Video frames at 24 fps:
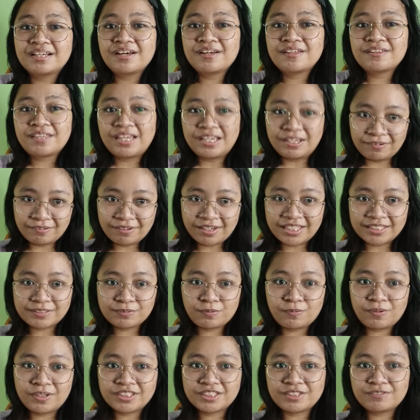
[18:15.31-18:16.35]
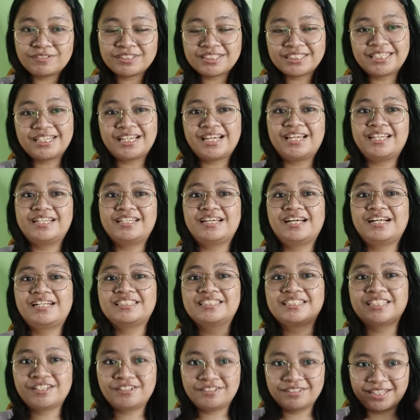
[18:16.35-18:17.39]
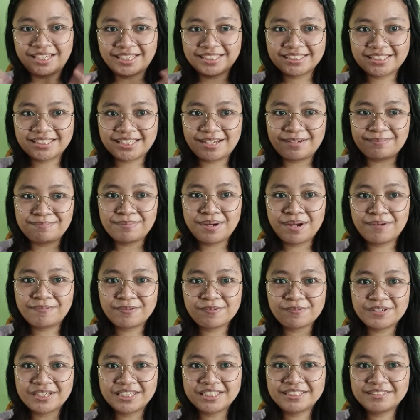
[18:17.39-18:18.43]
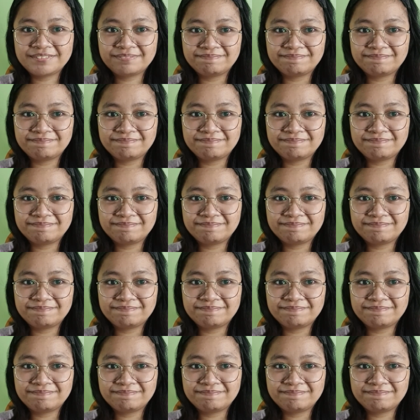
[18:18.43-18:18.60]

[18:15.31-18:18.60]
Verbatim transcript: thank you guys for watching once again. I'll see you all next time. Bye everyone.